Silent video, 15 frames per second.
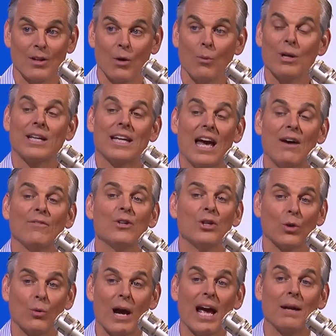When Kevin
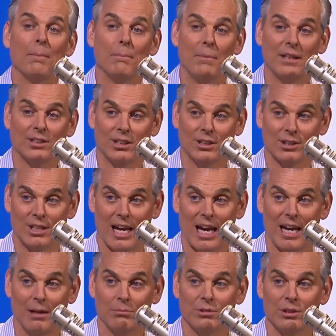Durant misses
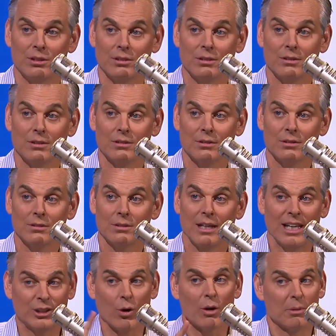games,
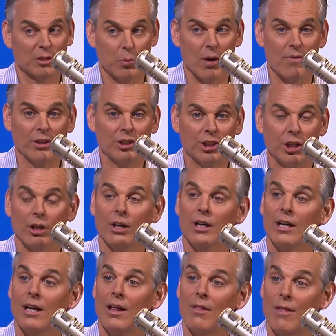and he's only missed one this year,
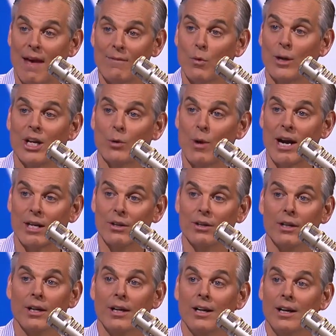they have a winning
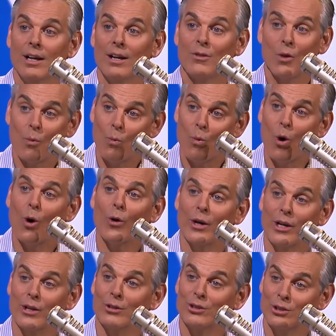record. The
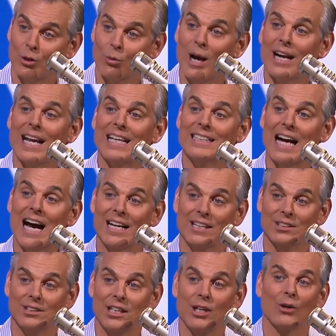Warriors, the reigning
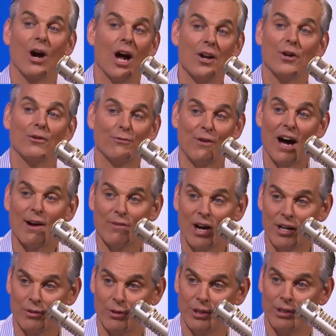dynasty, are under five
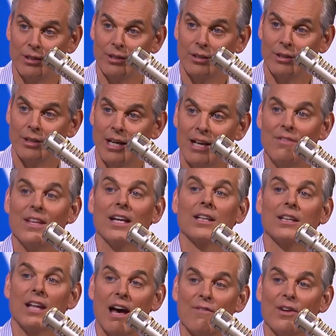hundred in the
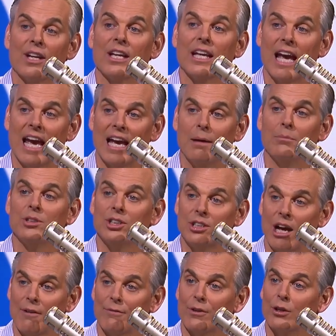eleven games
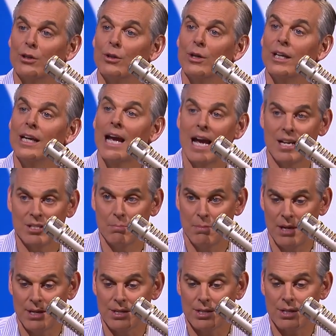Steph Curry has
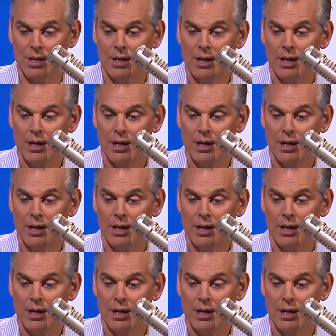missed.